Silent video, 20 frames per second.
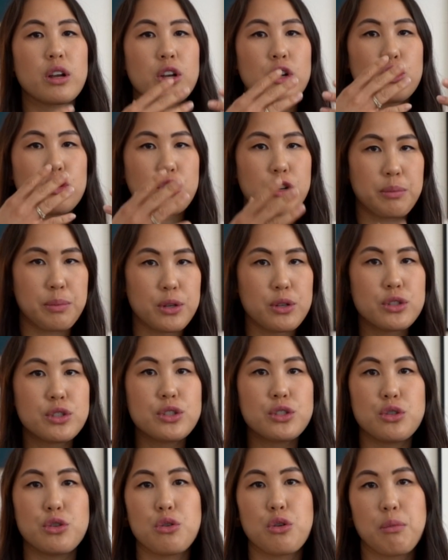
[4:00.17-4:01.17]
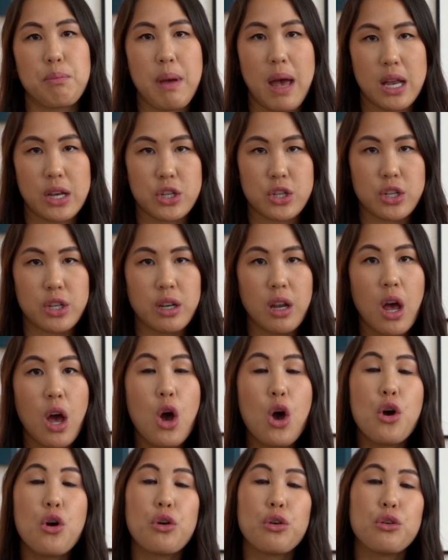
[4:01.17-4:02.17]
contributes to your pension,
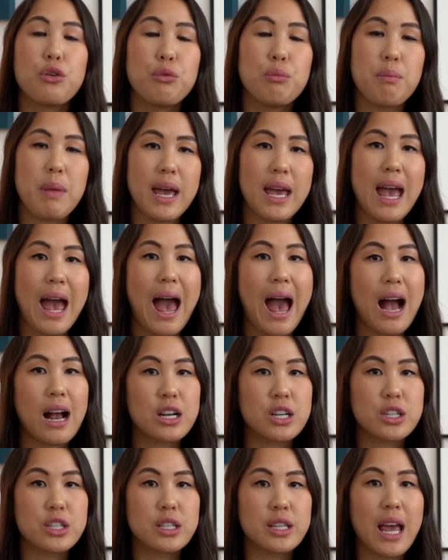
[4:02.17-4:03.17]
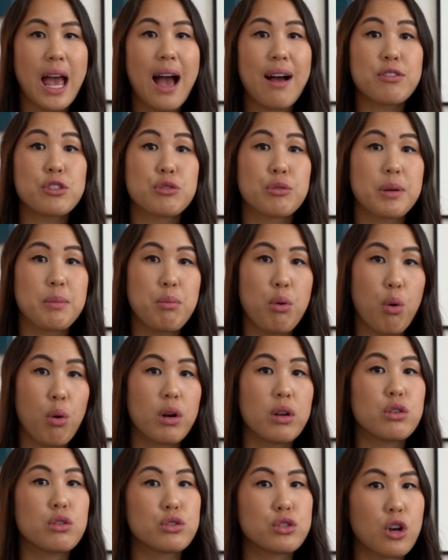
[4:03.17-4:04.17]
you may actually have to
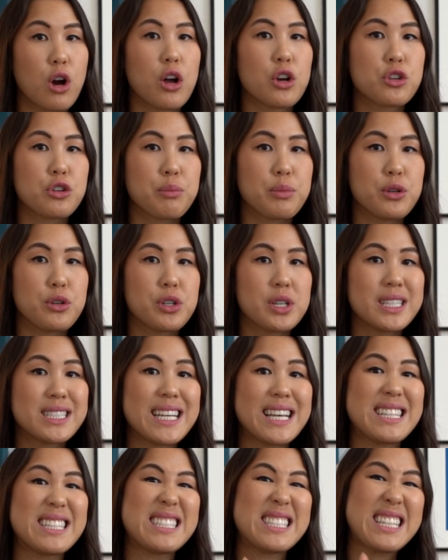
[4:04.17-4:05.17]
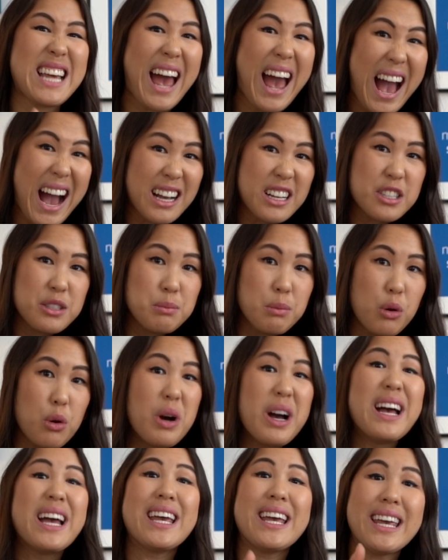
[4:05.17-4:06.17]
report those contributions as
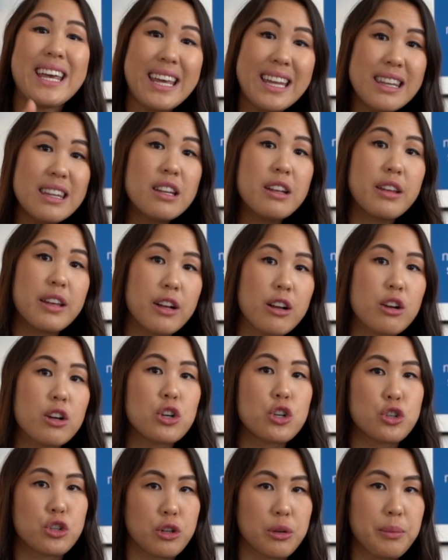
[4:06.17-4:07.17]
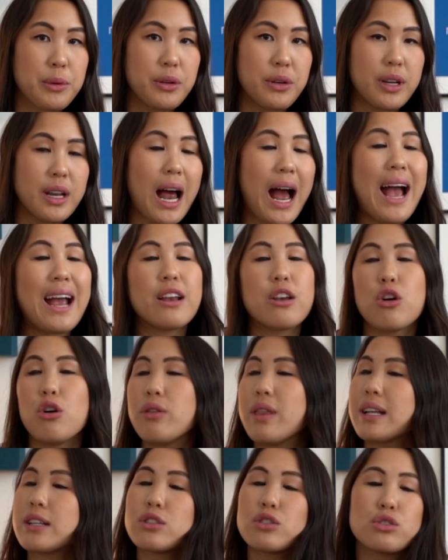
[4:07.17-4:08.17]
taxable in the year contributed. I
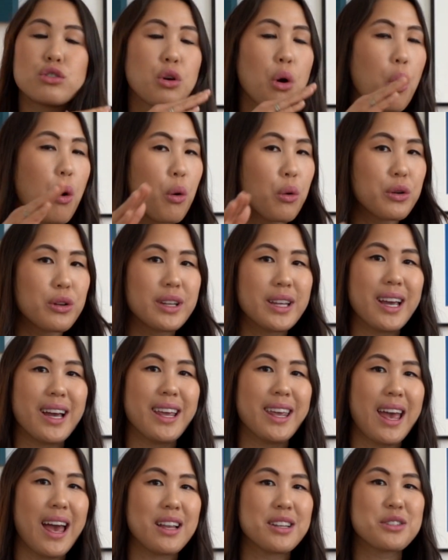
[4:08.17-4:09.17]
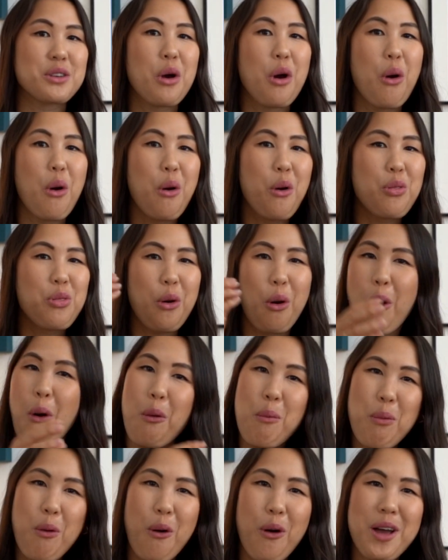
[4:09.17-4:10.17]
know that's totally against the
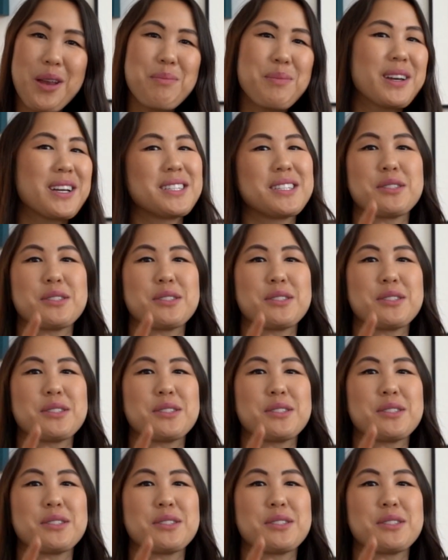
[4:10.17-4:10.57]
whole point because